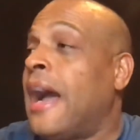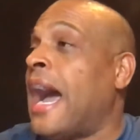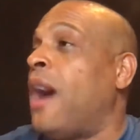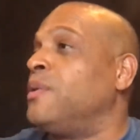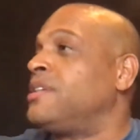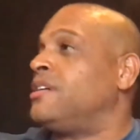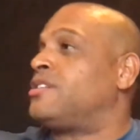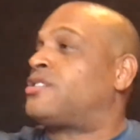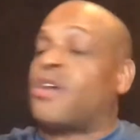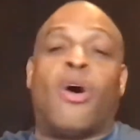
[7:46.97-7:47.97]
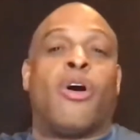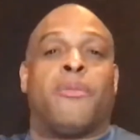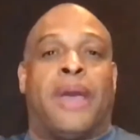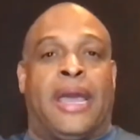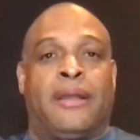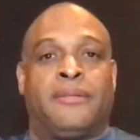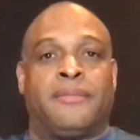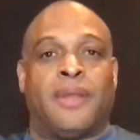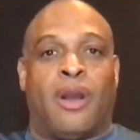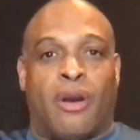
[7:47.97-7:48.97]
I was in the store, man,
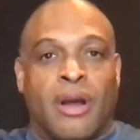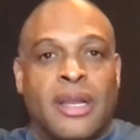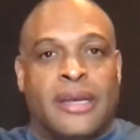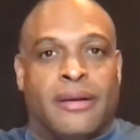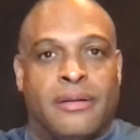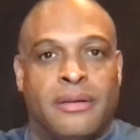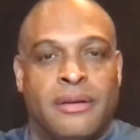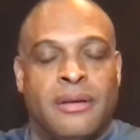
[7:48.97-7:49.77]
earlier.